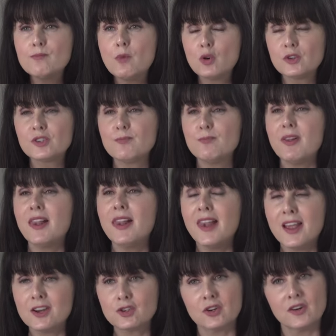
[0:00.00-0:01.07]
much
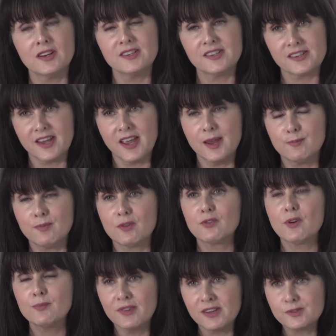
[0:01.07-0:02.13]
pleasure and escape
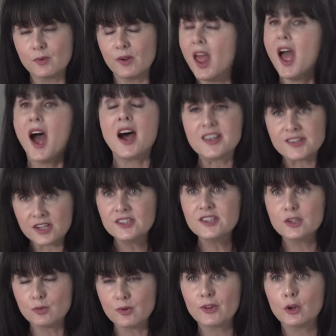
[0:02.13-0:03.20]
from this one, as I
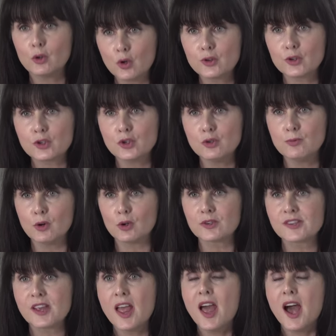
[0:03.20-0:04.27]
did with her other two
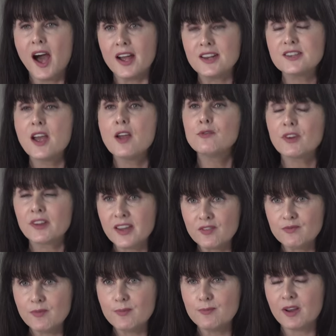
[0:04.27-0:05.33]
books. And
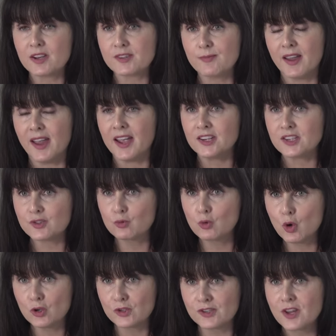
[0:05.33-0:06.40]
forgive me because my head is
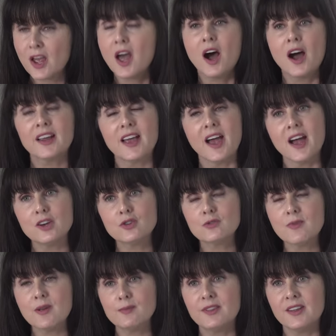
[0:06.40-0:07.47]
ruzz. I can't
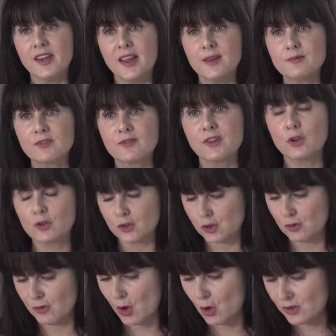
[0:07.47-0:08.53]
remember the names of the other
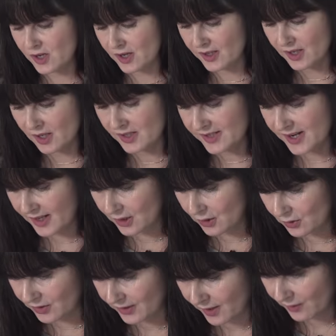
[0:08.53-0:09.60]
two. If you hold on, I'll take a
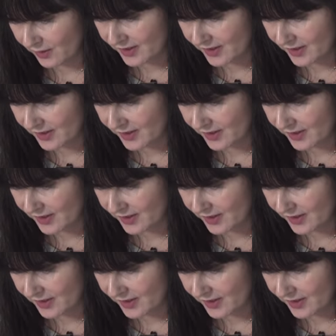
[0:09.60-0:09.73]
look now